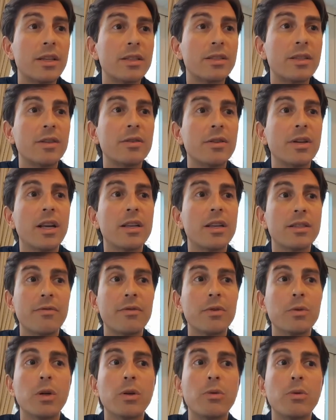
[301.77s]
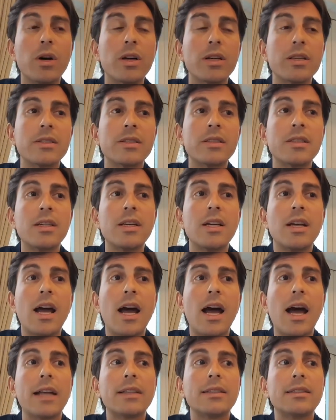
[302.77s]
considerate as everyone was
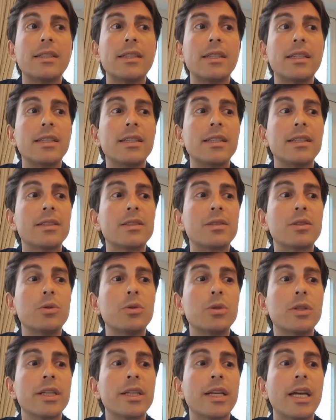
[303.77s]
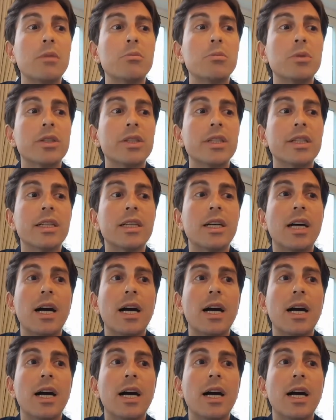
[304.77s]
at the school in Cambodia,